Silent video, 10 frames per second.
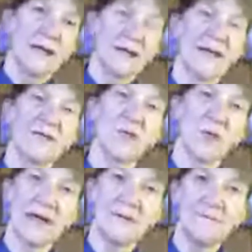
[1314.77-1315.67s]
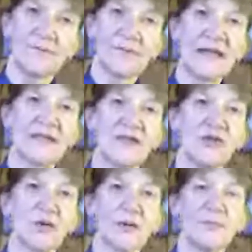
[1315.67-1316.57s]
level 1 is
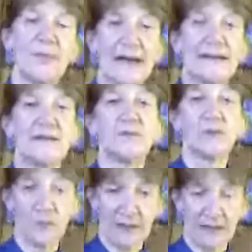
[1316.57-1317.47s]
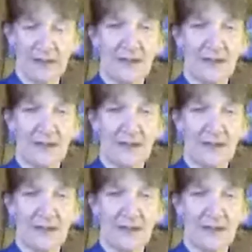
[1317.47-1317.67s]
your body blueprint.